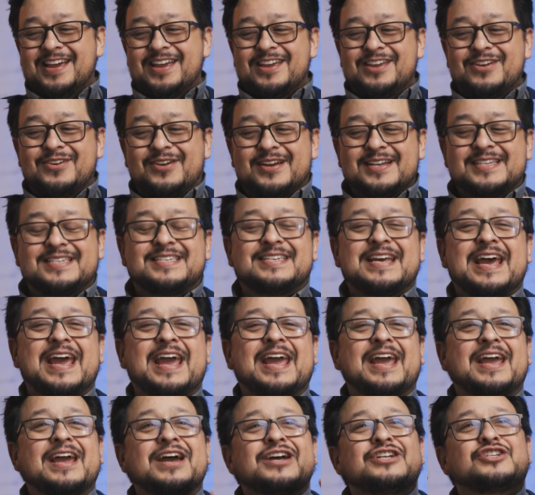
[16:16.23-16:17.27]
You can
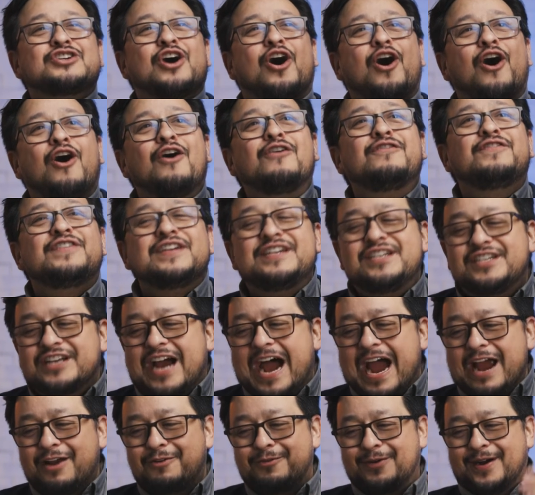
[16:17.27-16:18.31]
say, Jehovah
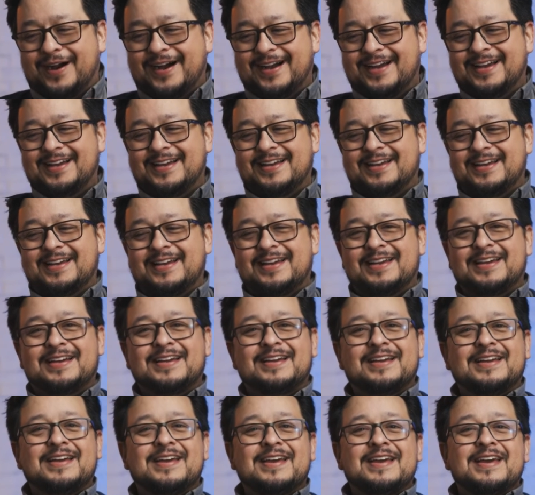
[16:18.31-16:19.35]
Jireh,
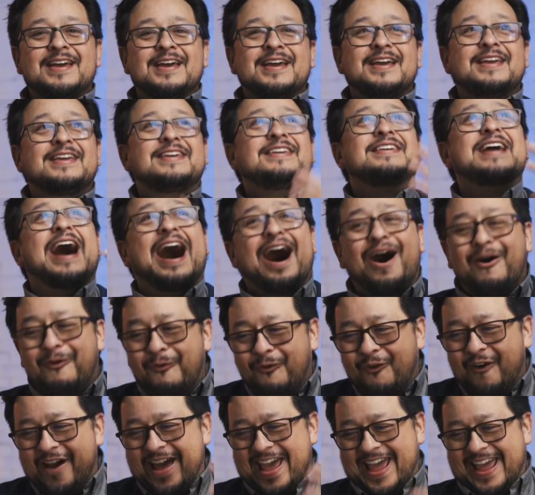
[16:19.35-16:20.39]

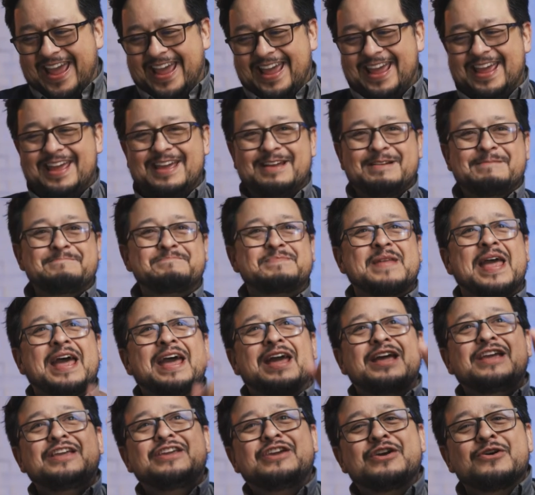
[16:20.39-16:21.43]
Yahweh,
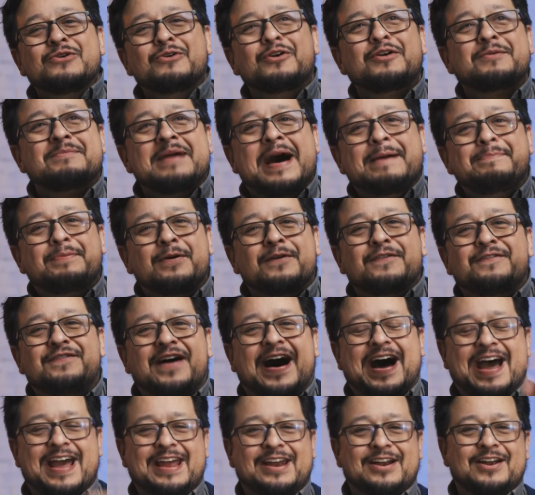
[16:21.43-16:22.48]
you are my
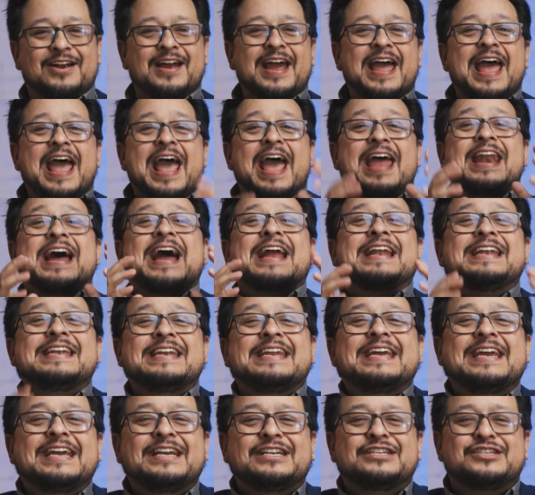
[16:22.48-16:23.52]
provider and I
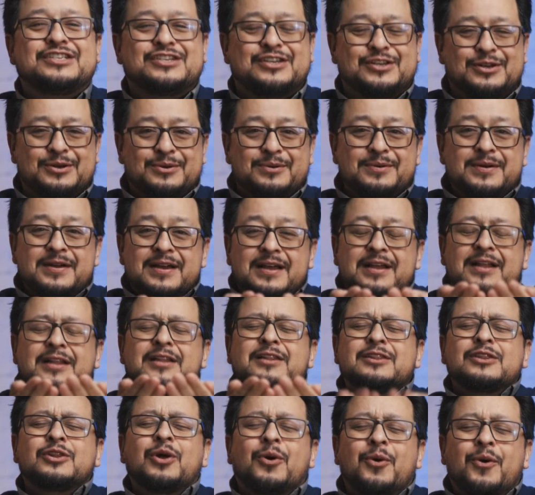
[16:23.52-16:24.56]
need you.
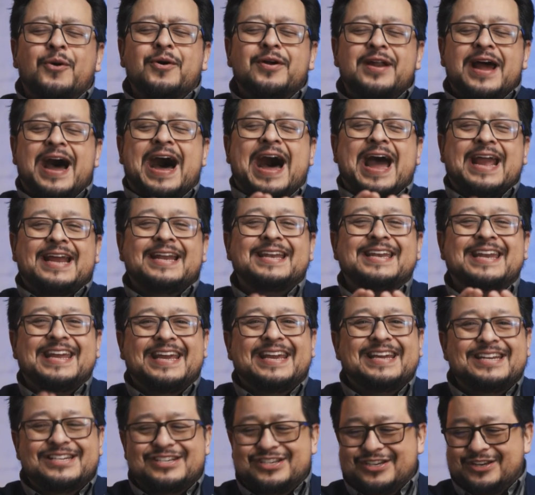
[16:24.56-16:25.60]
Lord, I
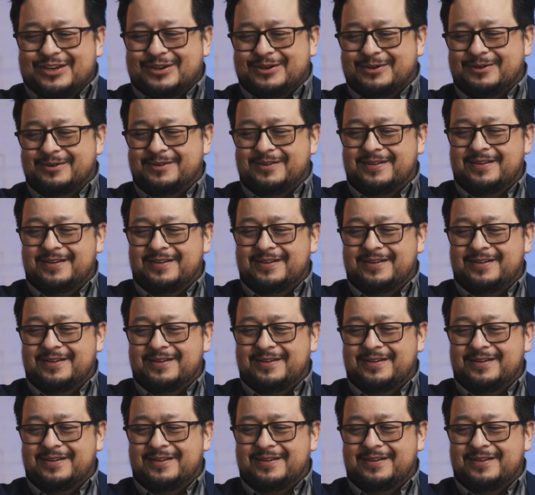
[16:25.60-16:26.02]
need you.